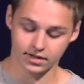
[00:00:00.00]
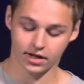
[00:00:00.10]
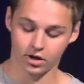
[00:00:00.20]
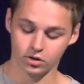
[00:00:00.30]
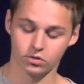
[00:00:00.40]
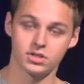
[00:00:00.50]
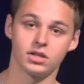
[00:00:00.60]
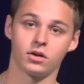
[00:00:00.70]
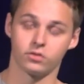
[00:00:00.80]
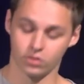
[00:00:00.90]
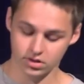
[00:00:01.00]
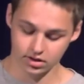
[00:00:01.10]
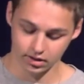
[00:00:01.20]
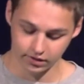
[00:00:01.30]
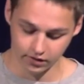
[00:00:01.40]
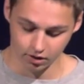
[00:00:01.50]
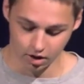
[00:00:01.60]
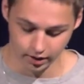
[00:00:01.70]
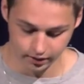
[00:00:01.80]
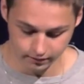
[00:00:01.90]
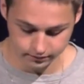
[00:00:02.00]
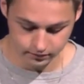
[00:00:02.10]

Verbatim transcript: characteristic of Christian living on it.